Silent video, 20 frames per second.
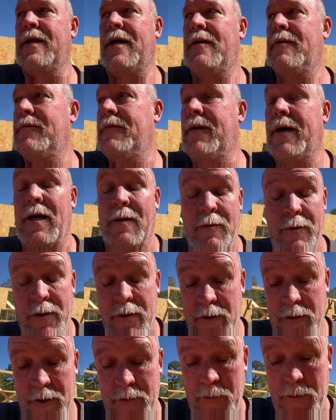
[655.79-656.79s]
I don't know how we
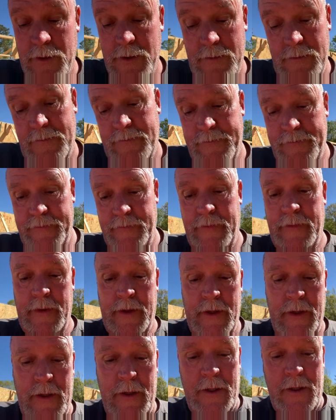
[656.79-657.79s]
could, but
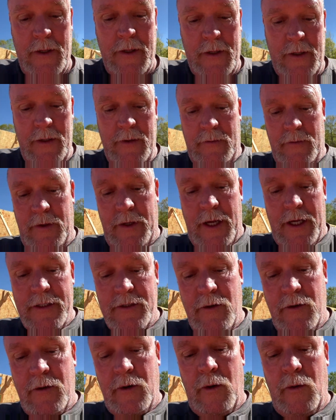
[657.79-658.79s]
that's
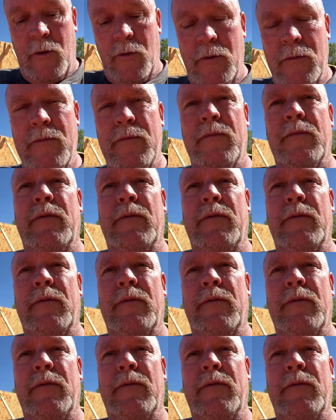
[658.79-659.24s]
our goal.